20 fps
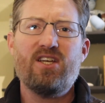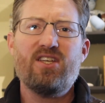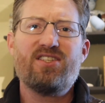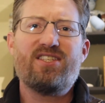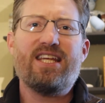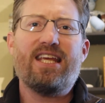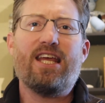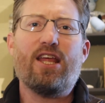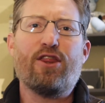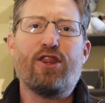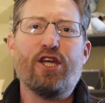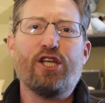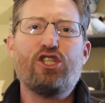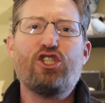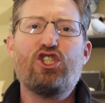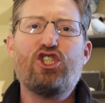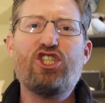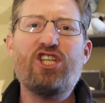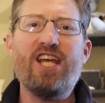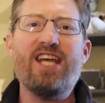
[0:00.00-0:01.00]
See, the
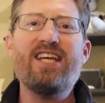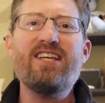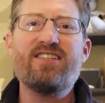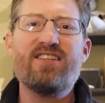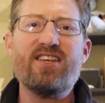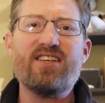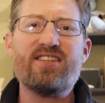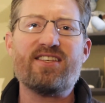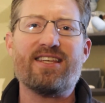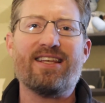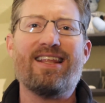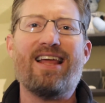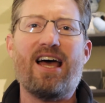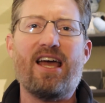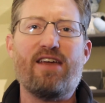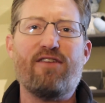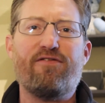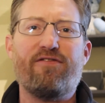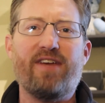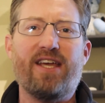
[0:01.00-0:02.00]
Jesus
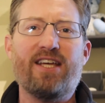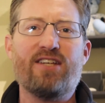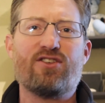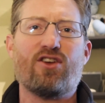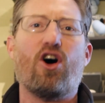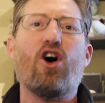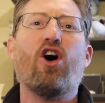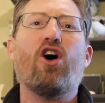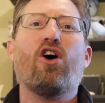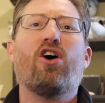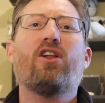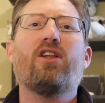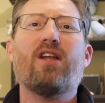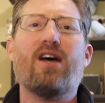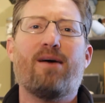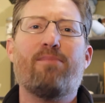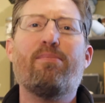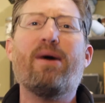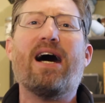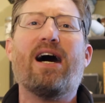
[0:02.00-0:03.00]
life is
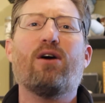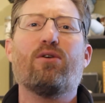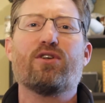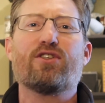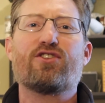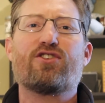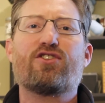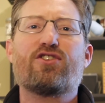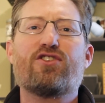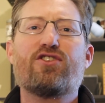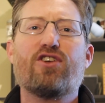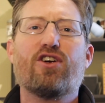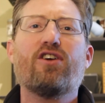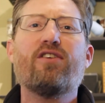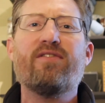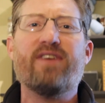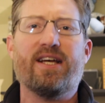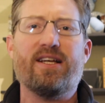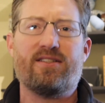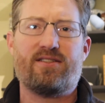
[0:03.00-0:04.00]
all about
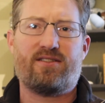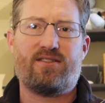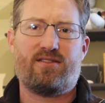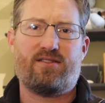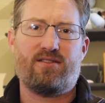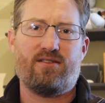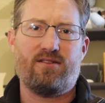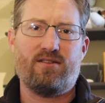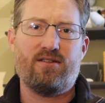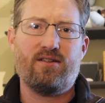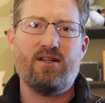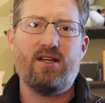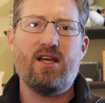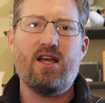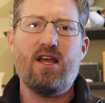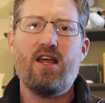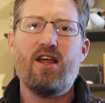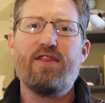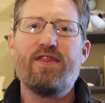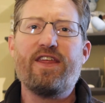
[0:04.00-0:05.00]
service.
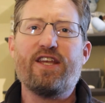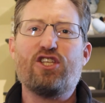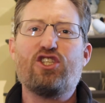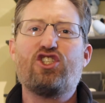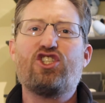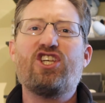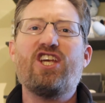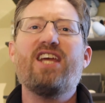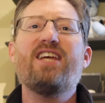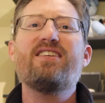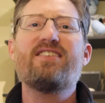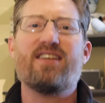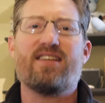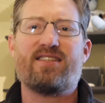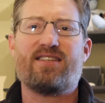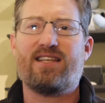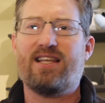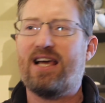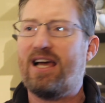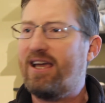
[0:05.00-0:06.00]
The
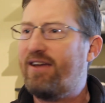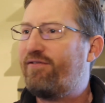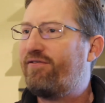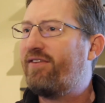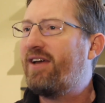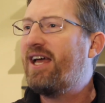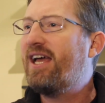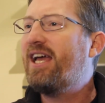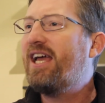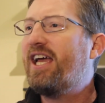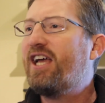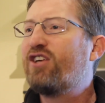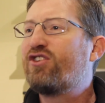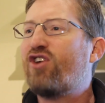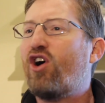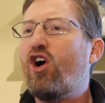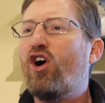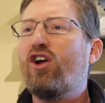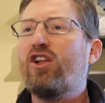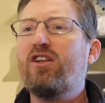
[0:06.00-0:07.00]
Jesus life
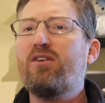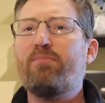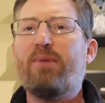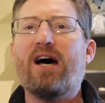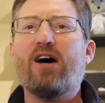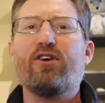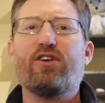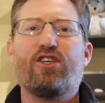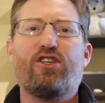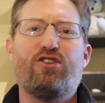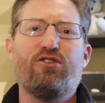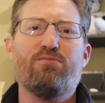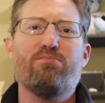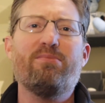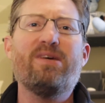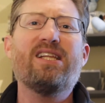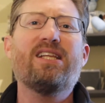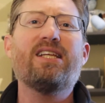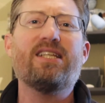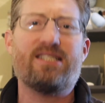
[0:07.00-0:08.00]
is all about
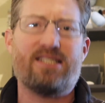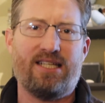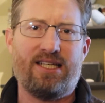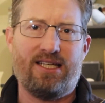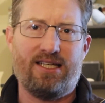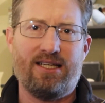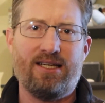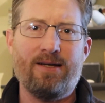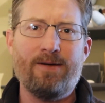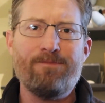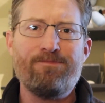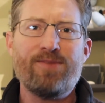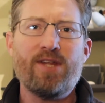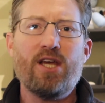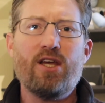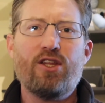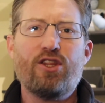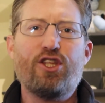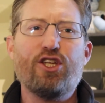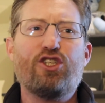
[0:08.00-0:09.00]
humility.
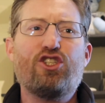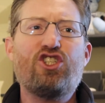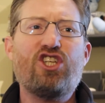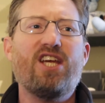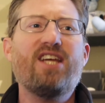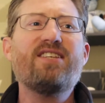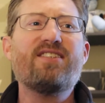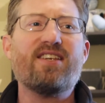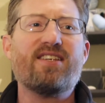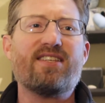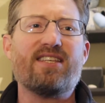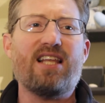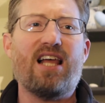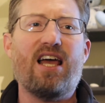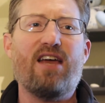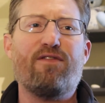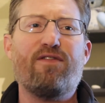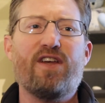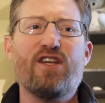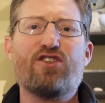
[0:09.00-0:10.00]
The Jesus
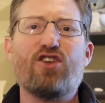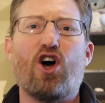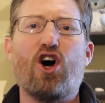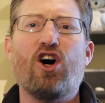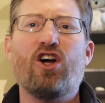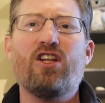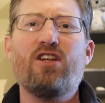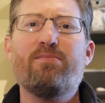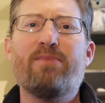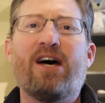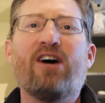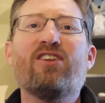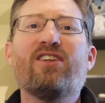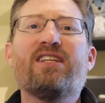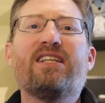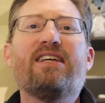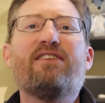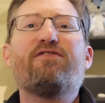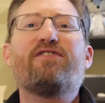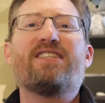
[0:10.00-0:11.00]
life is all
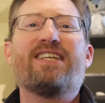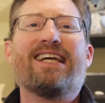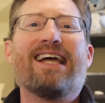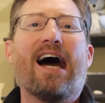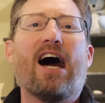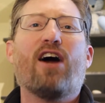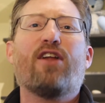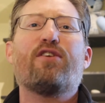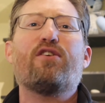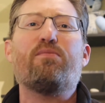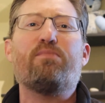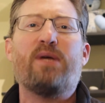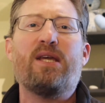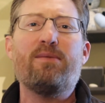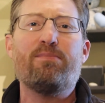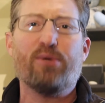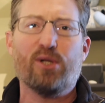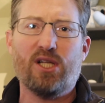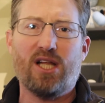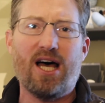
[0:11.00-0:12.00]
about lifting other
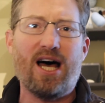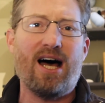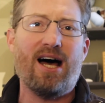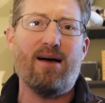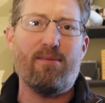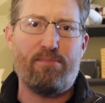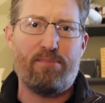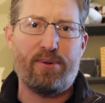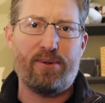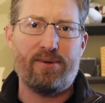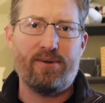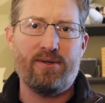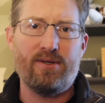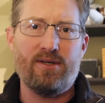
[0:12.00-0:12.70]
people up.